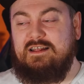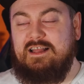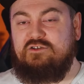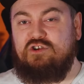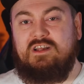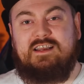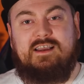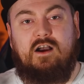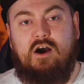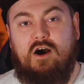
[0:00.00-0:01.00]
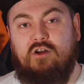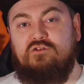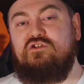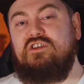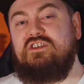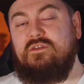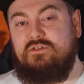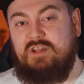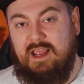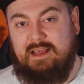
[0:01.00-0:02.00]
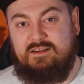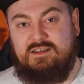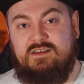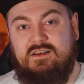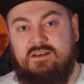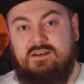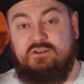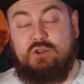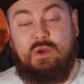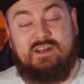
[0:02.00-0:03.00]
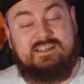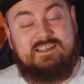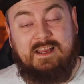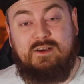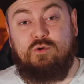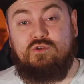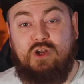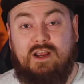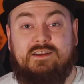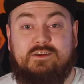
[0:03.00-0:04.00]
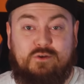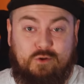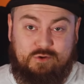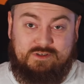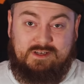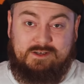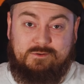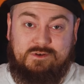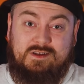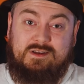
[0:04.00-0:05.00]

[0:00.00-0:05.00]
literally hundreds of deaths to a single giant crocodile.